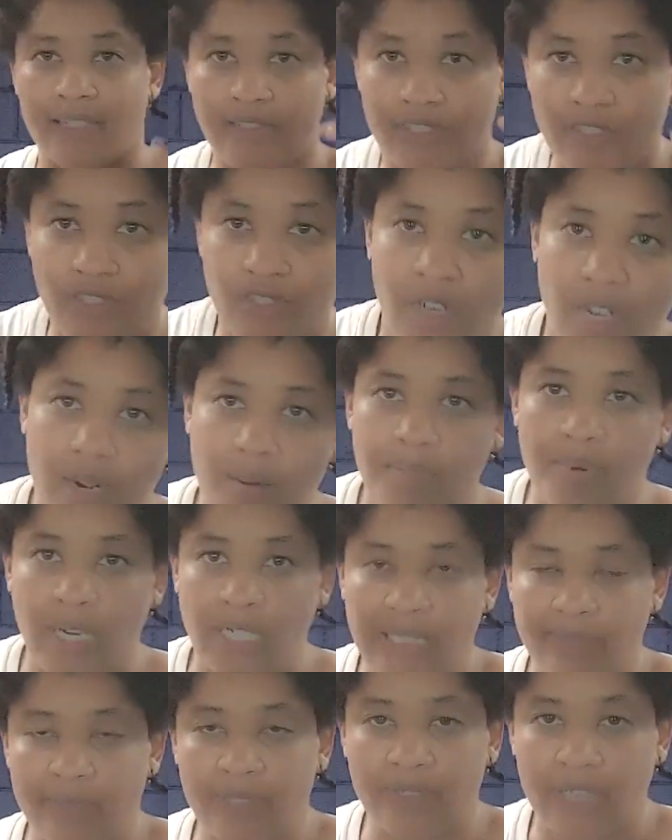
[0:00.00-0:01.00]
You try to
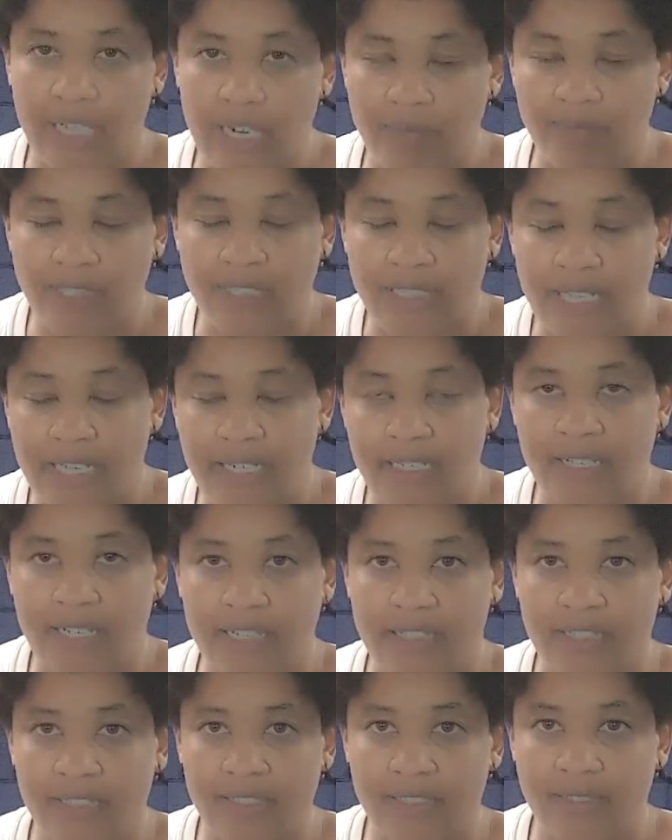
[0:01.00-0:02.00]
punch me when I'm standing like
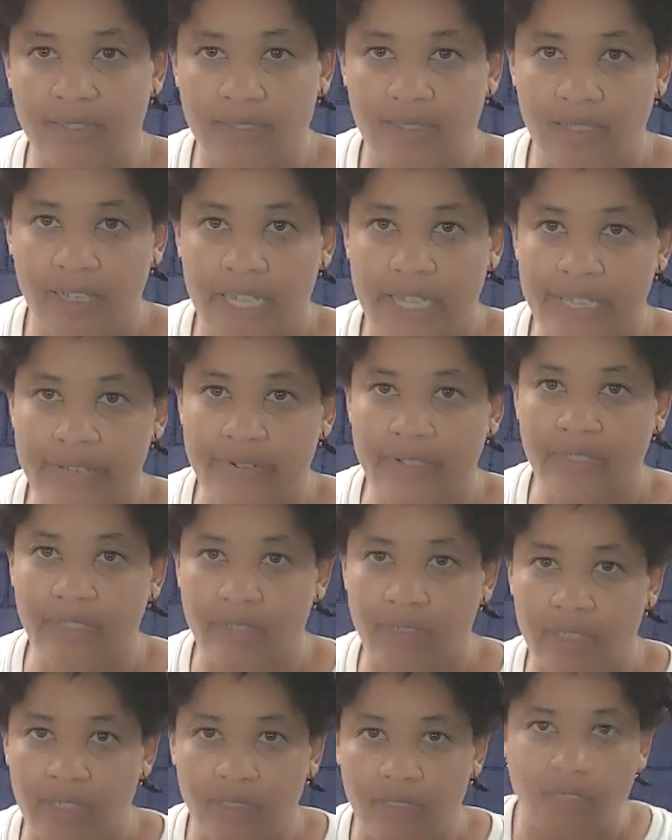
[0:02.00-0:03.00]
this, you can do
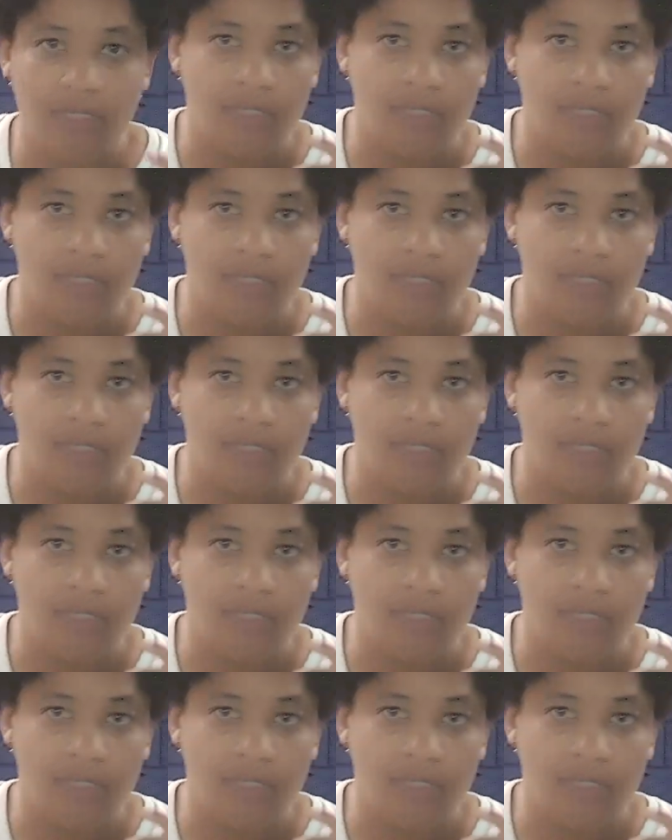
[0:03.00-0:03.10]
it.